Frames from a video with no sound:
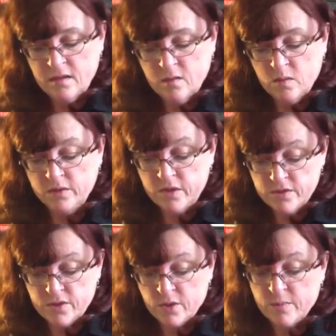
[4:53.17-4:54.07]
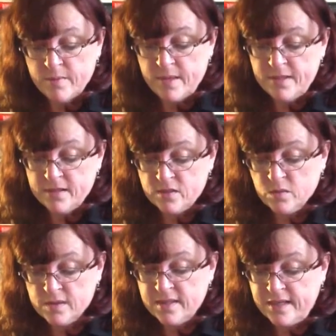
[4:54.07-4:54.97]
"Well, no, sir, but maybe it's
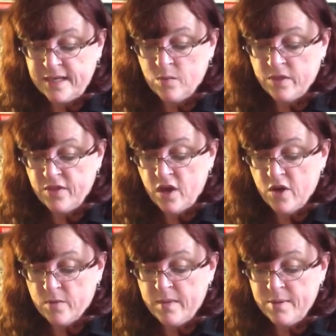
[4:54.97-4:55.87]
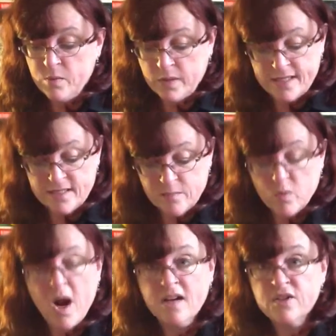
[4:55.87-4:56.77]
worse than anyone thought, or maybe we'll hit some
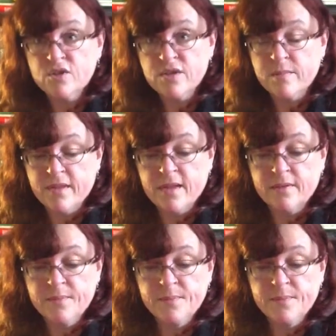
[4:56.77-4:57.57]
rocks or something."